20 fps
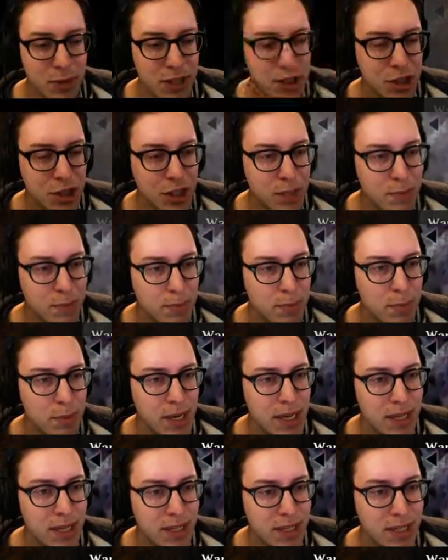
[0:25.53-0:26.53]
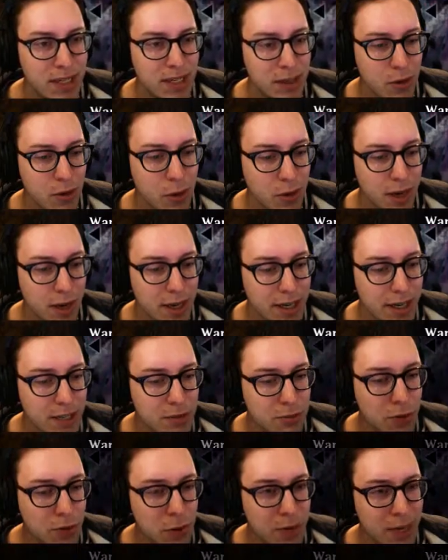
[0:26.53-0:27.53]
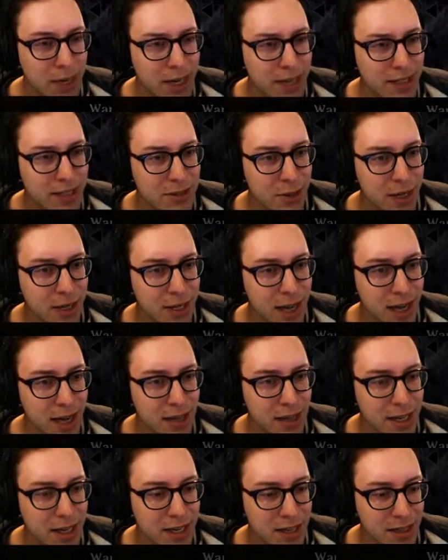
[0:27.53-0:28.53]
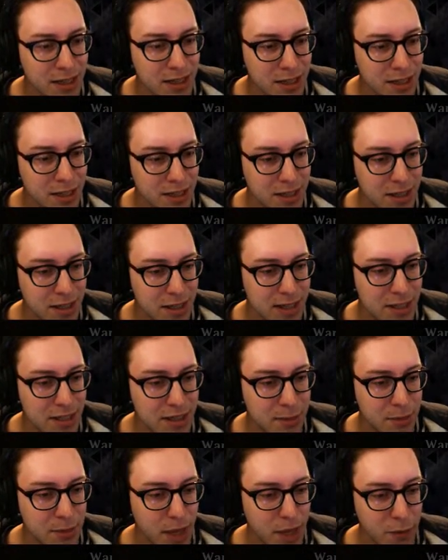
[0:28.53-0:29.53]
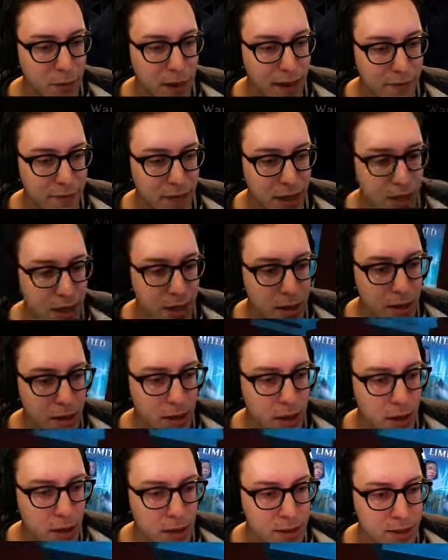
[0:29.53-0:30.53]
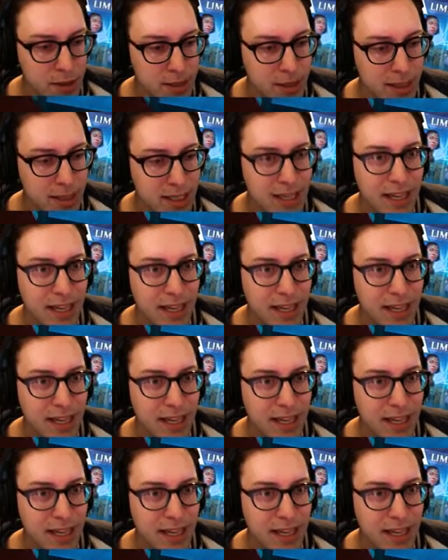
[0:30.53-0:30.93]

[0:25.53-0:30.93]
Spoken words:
cheap, but Core 19's rotating, so I'd kind of like to get some like Ravnica cards.